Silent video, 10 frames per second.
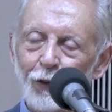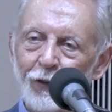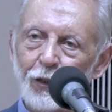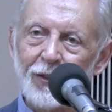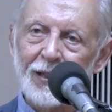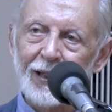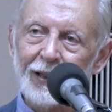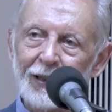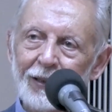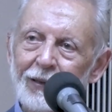which means
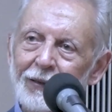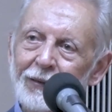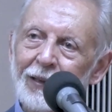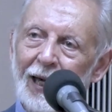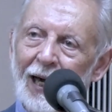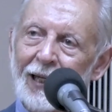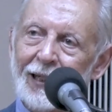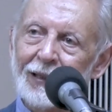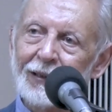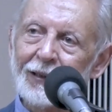that the I
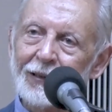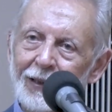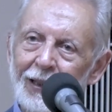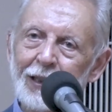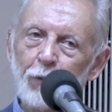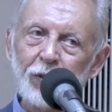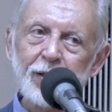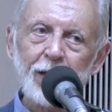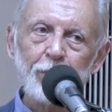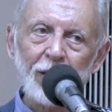and the other
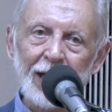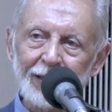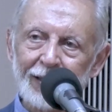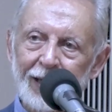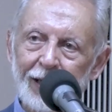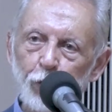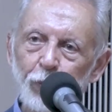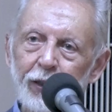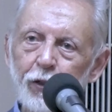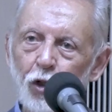person part, that has
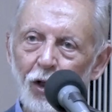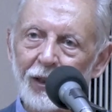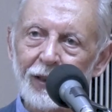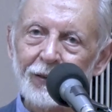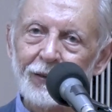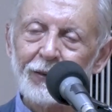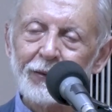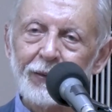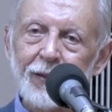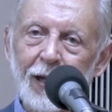been dissolved.
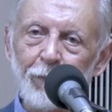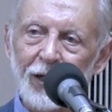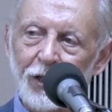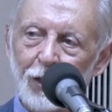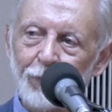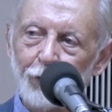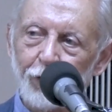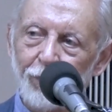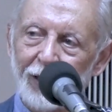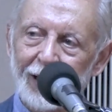The separation
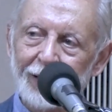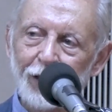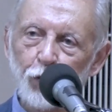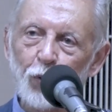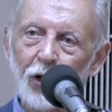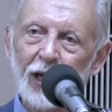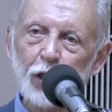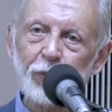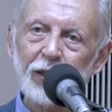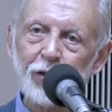between me and this boy
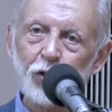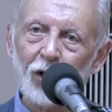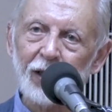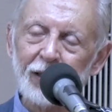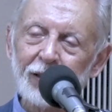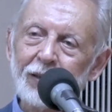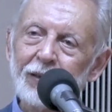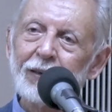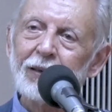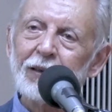has been dissolved.
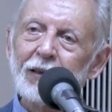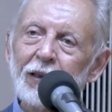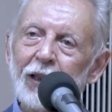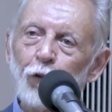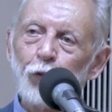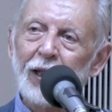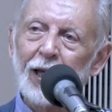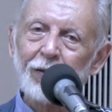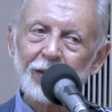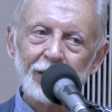We
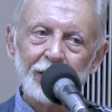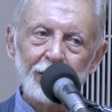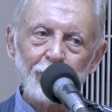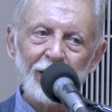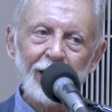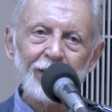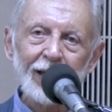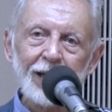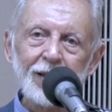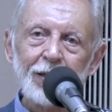are
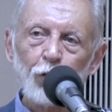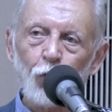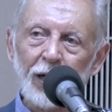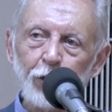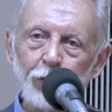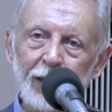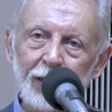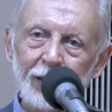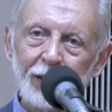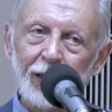behaving as one
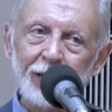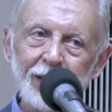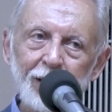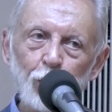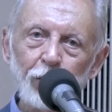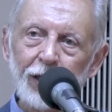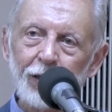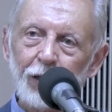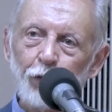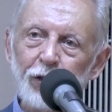unit and just
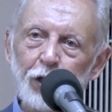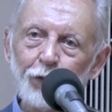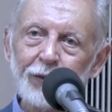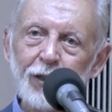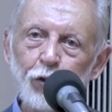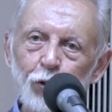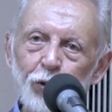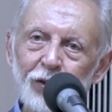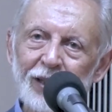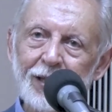looking which of these two
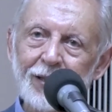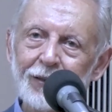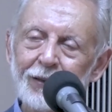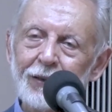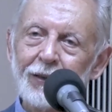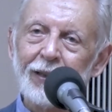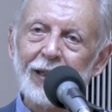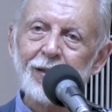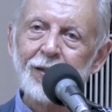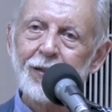units
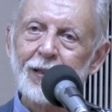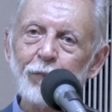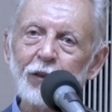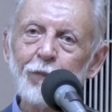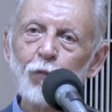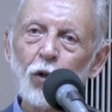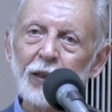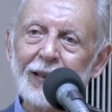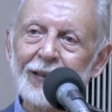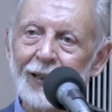needs something more
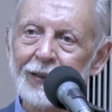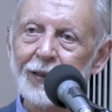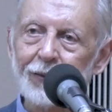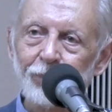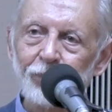than the other.